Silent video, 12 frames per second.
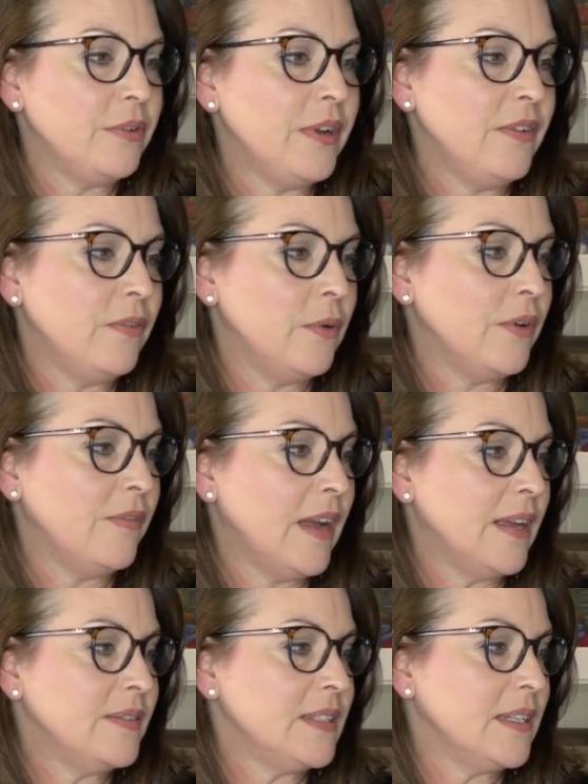4,
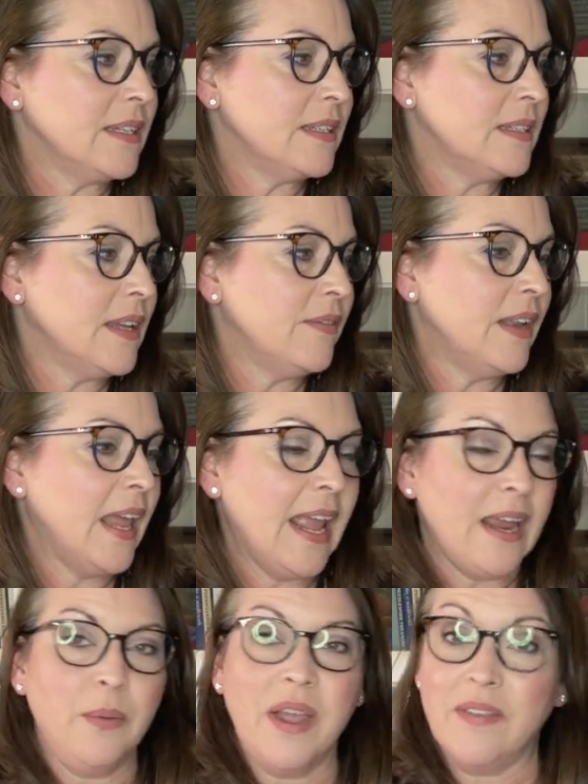5, 6, 7,
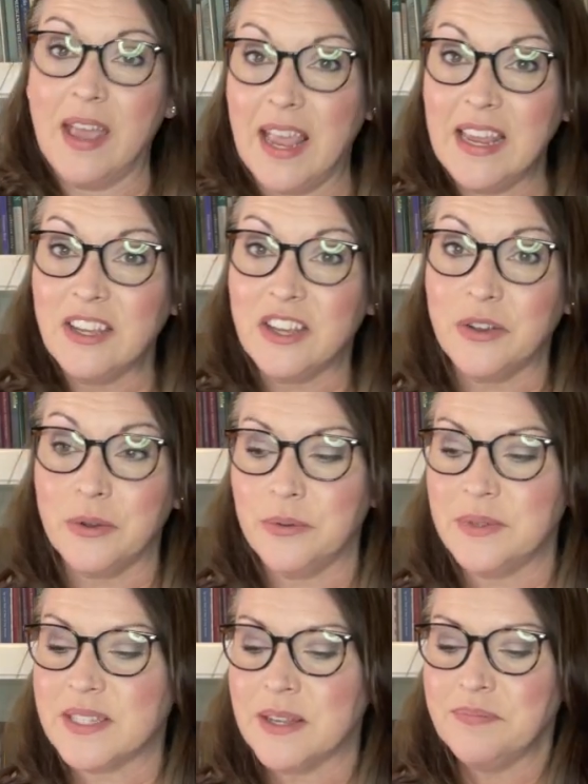8. We have 8
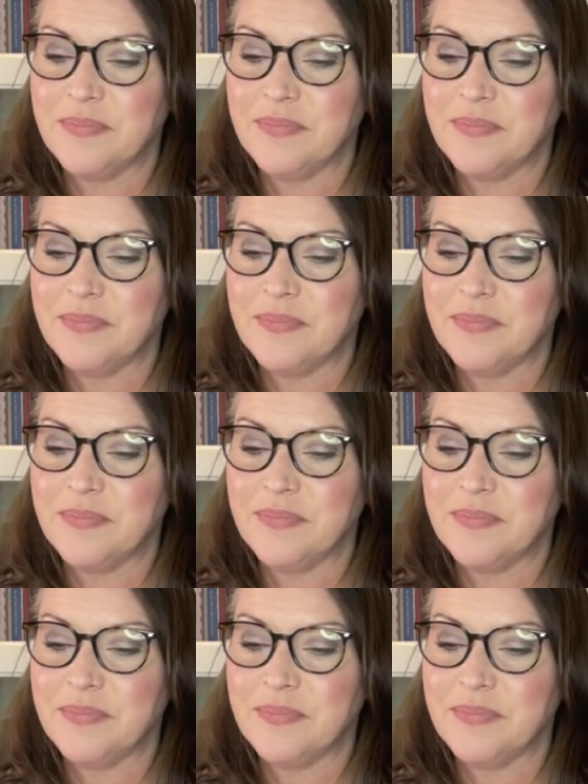ewes.